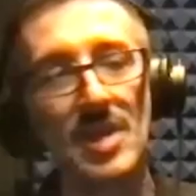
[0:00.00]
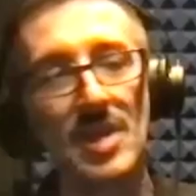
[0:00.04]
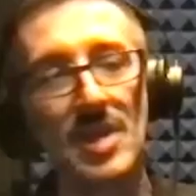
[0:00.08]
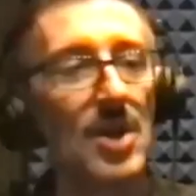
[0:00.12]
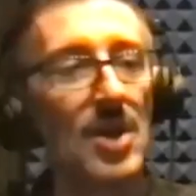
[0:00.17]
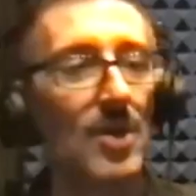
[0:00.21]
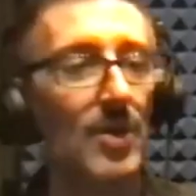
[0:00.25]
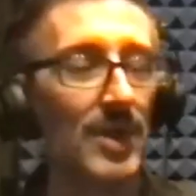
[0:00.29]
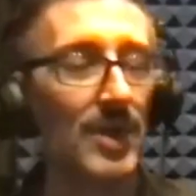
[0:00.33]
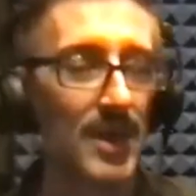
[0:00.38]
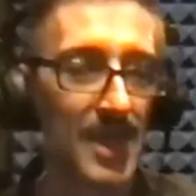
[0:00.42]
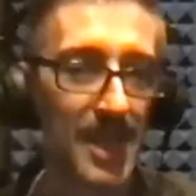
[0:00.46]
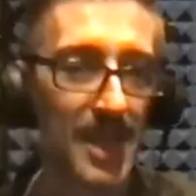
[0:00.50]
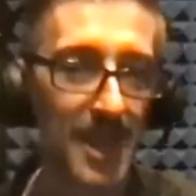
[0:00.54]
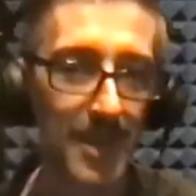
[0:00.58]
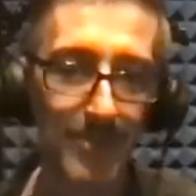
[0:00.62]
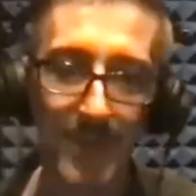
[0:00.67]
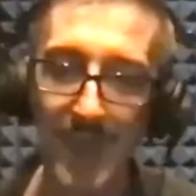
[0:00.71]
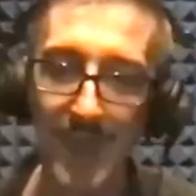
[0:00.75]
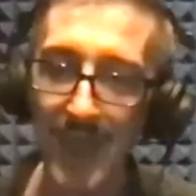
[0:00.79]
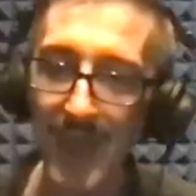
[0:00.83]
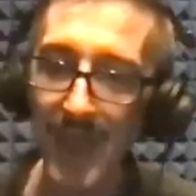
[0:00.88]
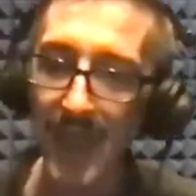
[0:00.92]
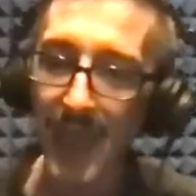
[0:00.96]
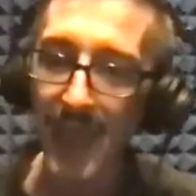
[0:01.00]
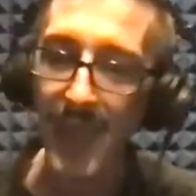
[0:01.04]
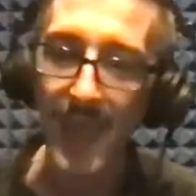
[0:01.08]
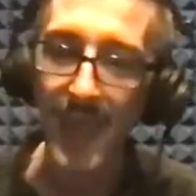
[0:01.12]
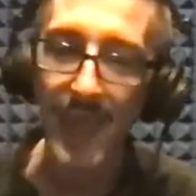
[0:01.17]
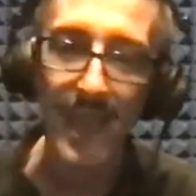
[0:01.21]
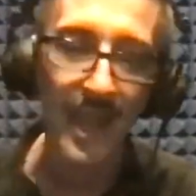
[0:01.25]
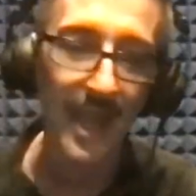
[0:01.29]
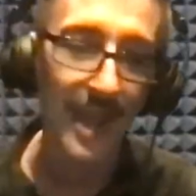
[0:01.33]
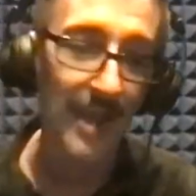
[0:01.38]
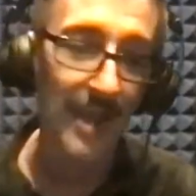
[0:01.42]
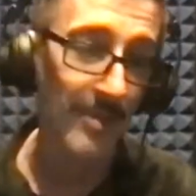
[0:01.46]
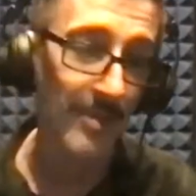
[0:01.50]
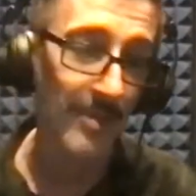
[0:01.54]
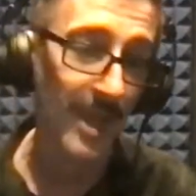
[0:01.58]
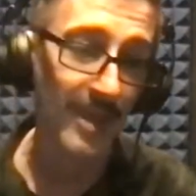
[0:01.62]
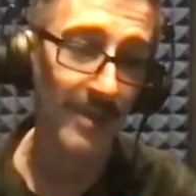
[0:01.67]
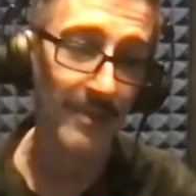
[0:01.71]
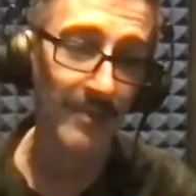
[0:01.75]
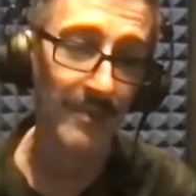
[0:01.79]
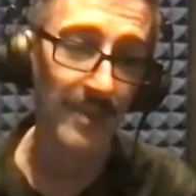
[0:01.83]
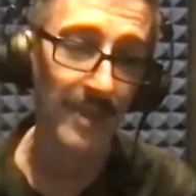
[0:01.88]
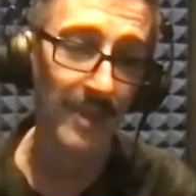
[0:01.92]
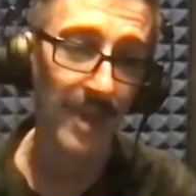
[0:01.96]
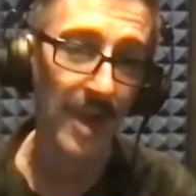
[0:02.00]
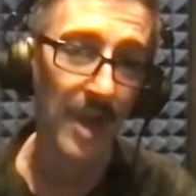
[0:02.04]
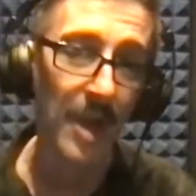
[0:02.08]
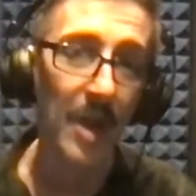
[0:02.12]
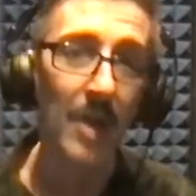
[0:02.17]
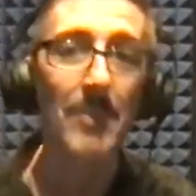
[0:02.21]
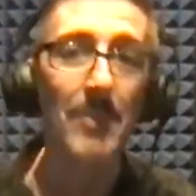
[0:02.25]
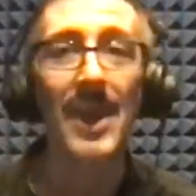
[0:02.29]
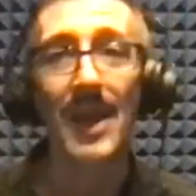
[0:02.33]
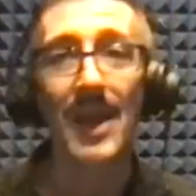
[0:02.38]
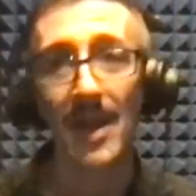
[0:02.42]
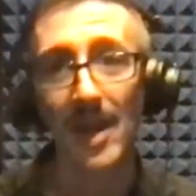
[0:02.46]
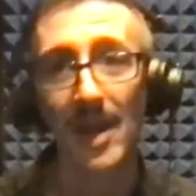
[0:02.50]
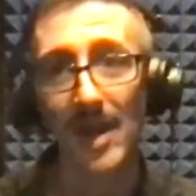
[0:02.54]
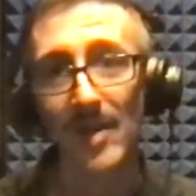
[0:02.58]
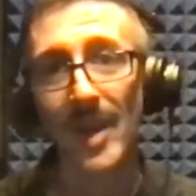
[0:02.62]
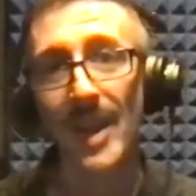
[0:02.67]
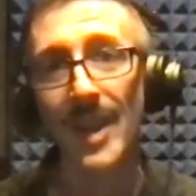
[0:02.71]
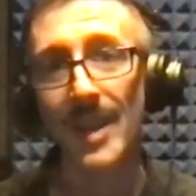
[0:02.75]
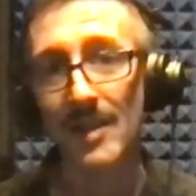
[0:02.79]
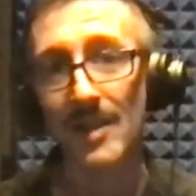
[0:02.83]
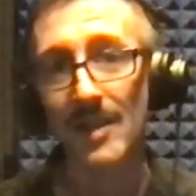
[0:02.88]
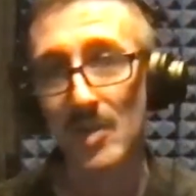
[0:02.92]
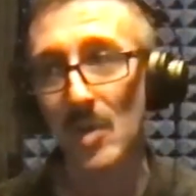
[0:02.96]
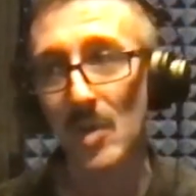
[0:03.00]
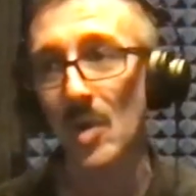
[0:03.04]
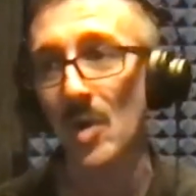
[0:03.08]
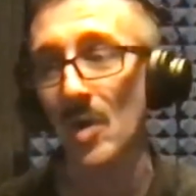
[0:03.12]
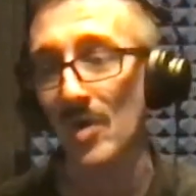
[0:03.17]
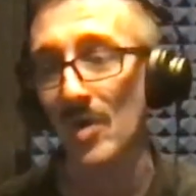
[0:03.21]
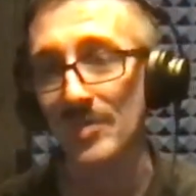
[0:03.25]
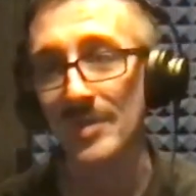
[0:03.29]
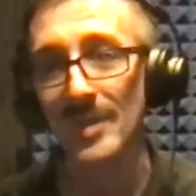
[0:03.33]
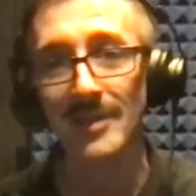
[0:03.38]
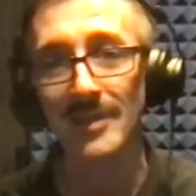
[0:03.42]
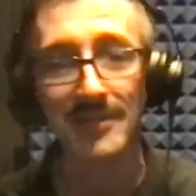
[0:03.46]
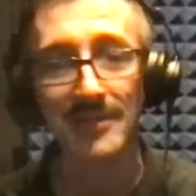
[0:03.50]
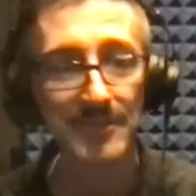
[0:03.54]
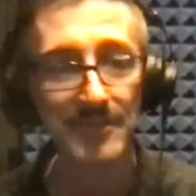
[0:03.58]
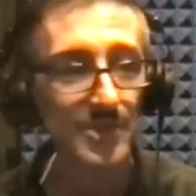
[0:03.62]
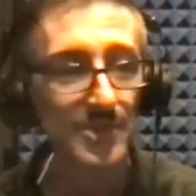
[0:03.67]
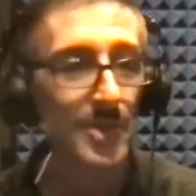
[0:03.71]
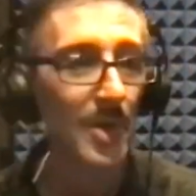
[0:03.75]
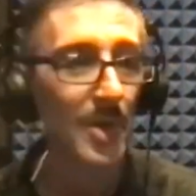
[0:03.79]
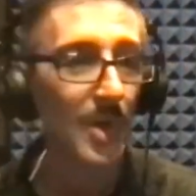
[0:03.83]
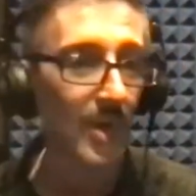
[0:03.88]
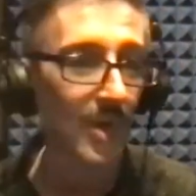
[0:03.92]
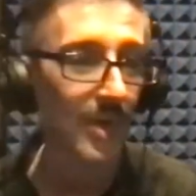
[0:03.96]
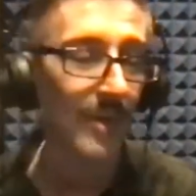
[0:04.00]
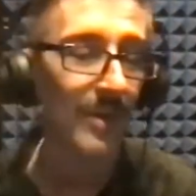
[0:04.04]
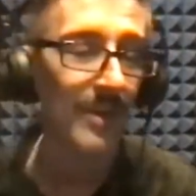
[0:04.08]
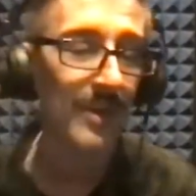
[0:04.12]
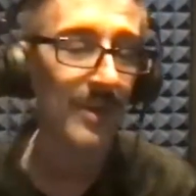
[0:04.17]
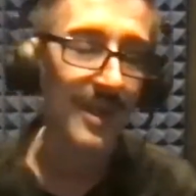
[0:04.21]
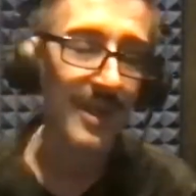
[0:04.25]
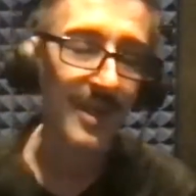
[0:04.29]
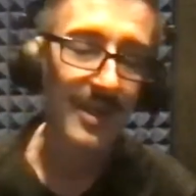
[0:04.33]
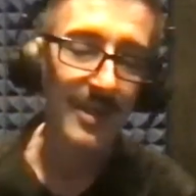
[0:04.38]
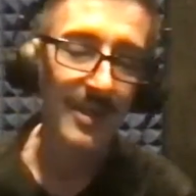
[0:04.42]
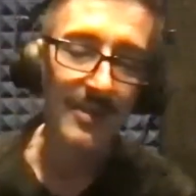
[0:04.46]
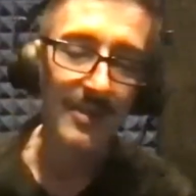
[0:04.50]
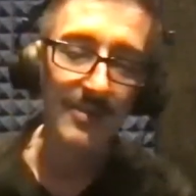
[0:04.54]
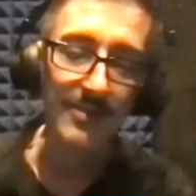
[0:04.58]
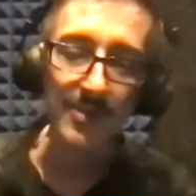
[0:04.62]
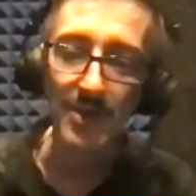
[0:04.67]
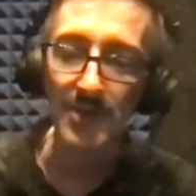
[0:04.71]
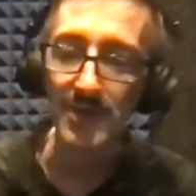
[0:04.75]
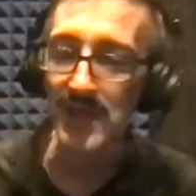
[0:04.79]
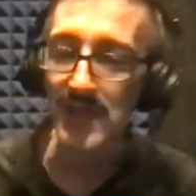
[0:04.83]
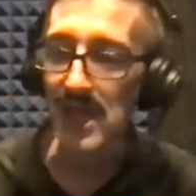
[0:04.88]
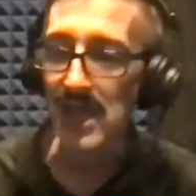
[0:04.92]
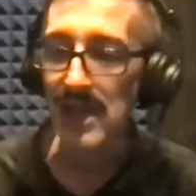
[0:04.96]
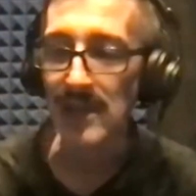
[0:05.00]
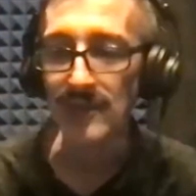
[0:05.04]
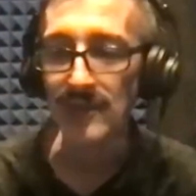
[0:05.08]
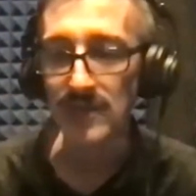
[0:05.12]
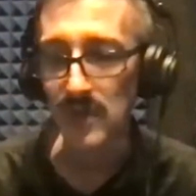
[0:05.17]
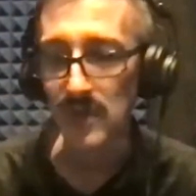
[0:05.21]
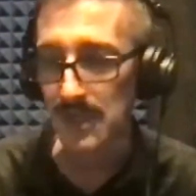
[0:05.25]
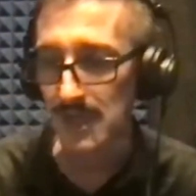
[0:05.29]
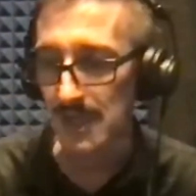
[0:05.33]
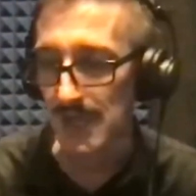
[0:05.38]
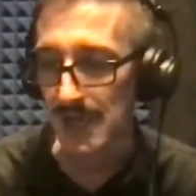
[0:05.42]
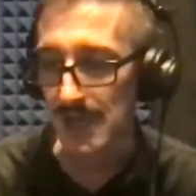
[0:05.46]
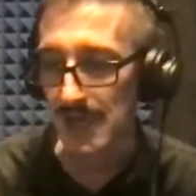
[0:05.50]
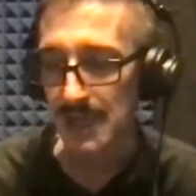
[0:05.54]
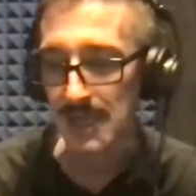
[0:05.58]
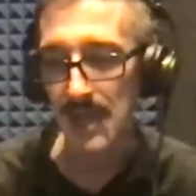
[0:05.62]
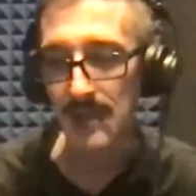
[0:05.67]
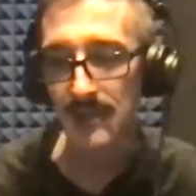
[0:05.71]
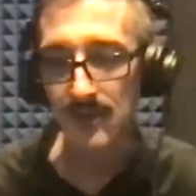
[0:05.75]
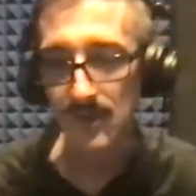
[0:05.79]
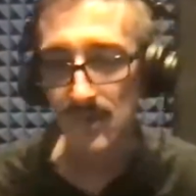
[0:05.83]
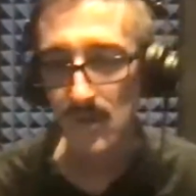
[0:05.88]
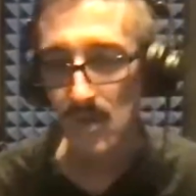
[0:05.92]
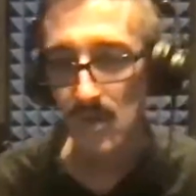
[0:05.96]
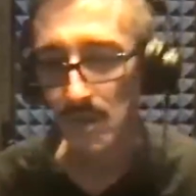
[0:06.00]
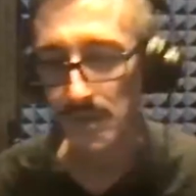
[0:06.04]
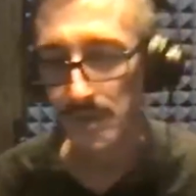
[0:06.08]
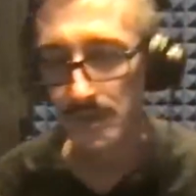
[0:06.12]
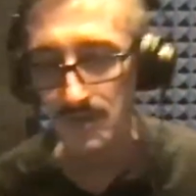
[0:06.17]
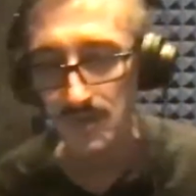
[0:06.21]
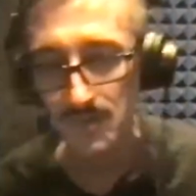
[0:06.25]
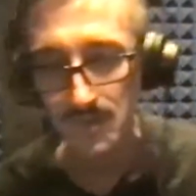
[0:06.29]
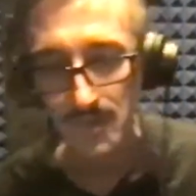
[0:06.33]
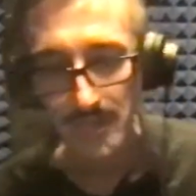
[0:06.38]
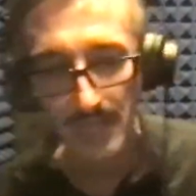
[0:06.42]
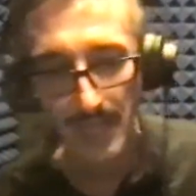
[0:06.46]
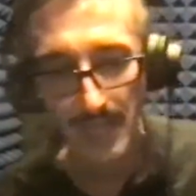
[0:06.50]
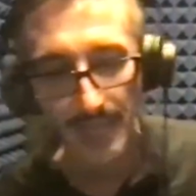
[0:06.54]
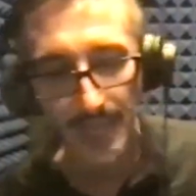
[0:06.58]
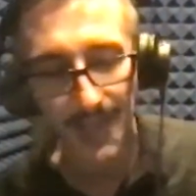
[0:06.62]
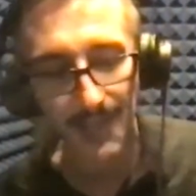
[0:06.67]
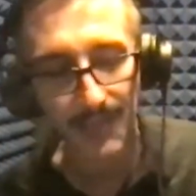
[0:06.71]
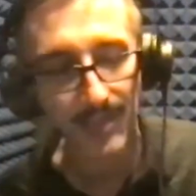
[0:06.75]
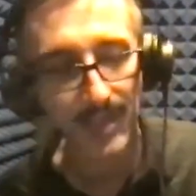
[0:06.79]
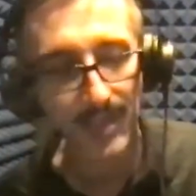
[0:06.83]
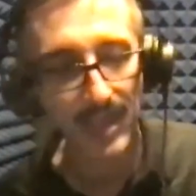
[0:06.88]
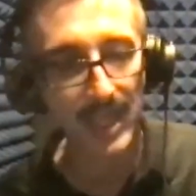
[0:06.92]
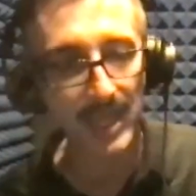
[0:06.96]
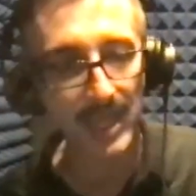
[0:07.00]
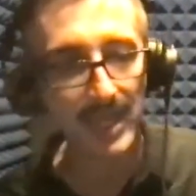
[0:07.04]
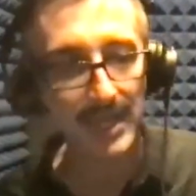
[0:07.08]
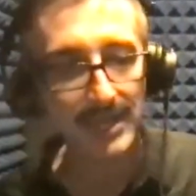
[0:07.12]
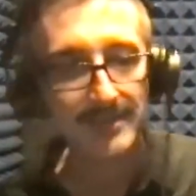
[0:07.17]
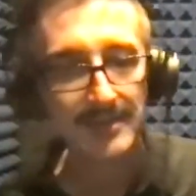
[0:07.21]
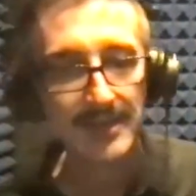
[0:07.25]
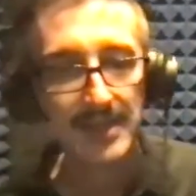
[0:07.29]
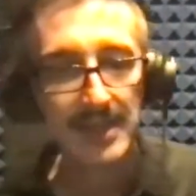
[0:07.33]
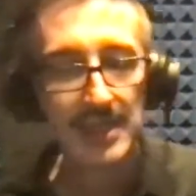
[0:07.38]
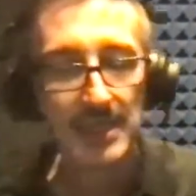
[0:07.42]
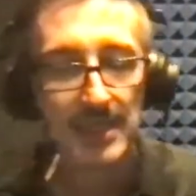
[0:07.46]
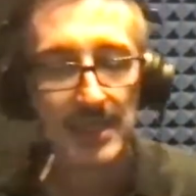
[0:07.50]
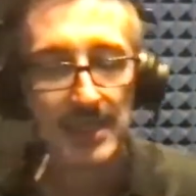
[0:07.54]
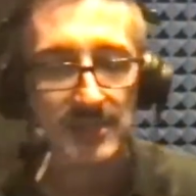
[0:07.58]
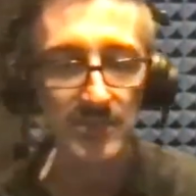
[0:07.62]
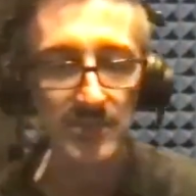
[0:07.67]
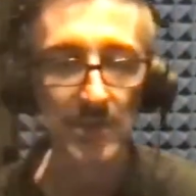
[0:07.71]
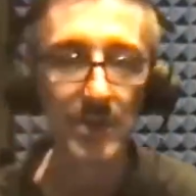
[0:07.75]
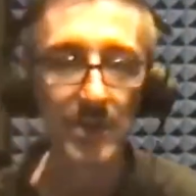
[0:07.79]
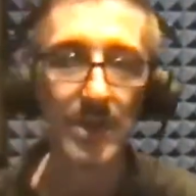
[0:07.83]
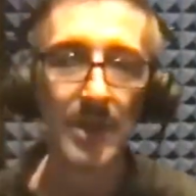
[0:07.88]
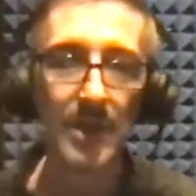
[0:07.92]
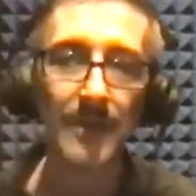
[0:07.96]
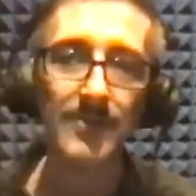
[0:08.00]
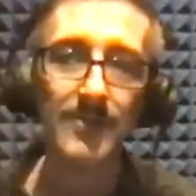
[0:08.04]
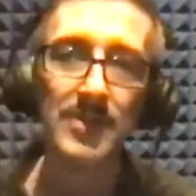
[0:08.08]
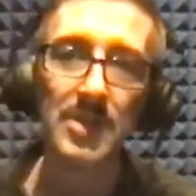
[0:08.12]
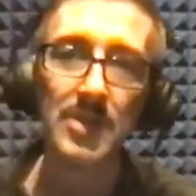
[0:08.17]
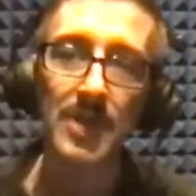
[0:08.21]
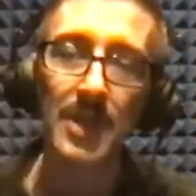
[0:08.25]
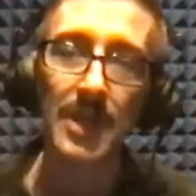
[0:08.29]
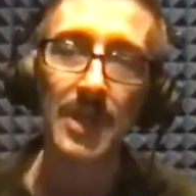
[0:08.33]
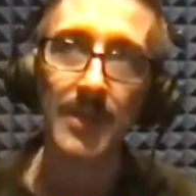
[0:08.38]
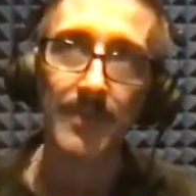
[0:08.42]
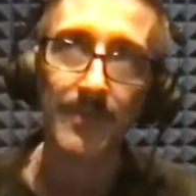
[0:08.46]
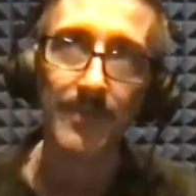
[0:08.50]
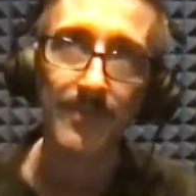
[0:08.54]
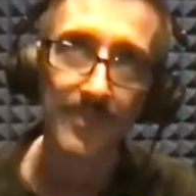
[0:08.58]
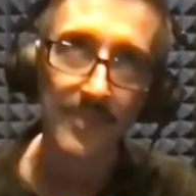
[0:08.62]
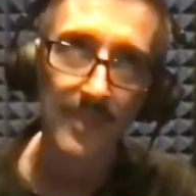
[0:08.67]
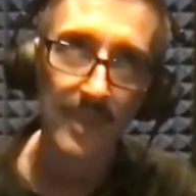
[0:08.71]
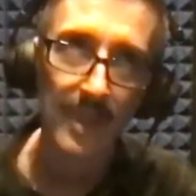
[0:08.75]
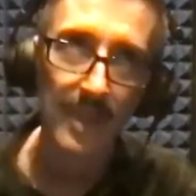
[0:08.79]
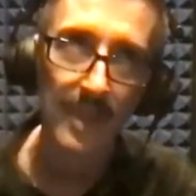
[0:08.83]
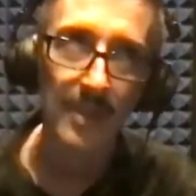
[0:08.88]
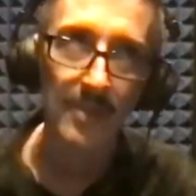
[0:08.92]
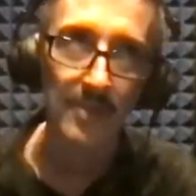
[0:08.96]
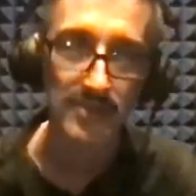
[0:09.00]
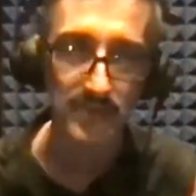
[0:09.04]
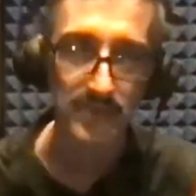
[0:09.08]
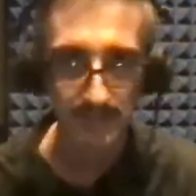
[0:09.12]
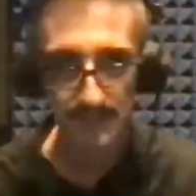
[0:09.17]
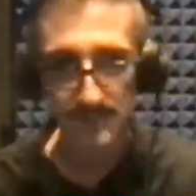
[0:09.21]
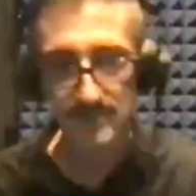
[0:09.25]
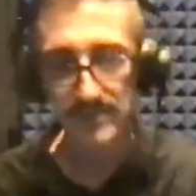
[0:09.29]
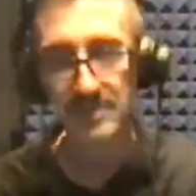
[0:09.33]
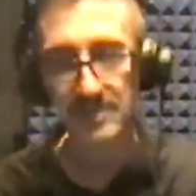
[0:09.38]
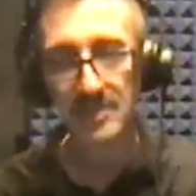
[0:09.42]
so hip. And I'm like, oh man, all right, cool. This is cool. So yeah, so I got the call to do that, and I started off doing, it was like the